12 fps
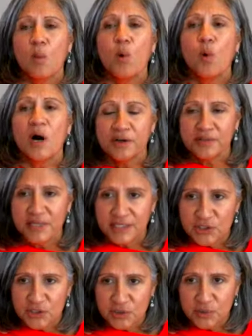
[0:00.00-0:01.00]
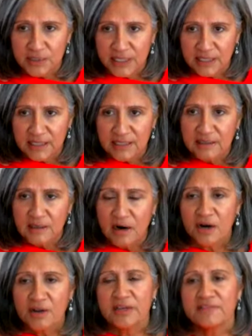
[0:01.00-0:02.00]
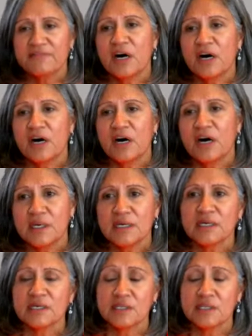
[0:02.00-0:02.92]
what are they doing? Are they following